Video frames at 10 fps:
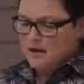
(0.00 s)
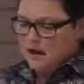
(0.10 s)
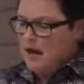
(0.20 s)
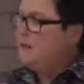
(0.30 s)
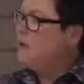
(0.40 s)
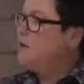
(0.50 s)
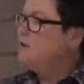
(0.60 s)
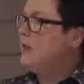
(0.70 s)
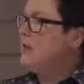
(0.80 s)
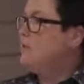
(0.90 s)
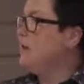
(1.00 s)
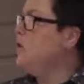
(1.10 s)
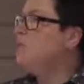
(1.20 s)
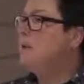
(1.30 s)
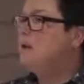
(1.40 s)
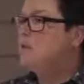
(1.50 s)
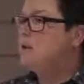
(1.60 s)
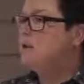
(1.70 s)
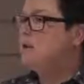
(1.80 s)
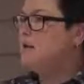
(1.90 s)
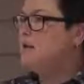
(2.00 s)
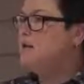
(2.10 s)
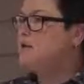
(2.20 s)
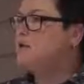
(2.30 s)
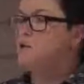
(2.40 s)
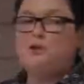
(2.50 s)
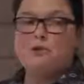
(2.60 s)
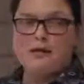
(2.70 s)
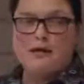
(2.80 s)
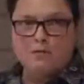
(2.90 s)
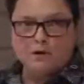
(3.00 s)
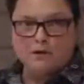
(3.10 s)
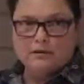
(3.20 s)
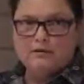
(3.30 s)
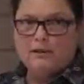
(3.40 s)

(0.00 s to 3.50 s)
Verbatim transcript: I know that my home network is a secure network.